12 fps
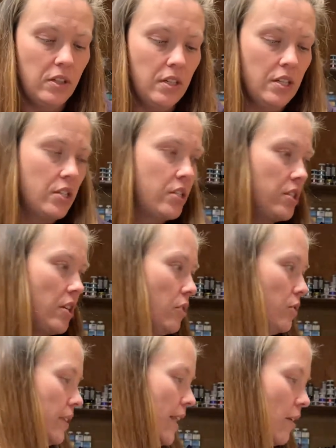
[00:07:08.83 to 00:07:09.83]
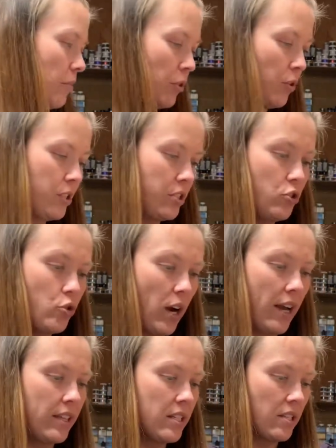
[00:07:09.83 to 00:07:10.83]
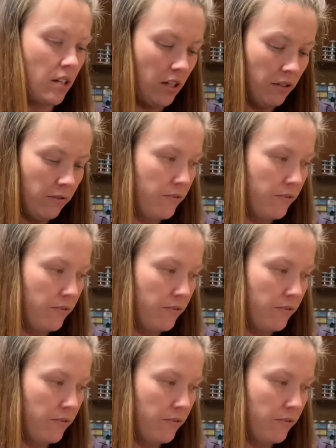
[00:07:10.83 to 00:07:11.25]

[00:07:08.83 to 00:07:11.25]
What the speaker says: So now I'm going to dry this off.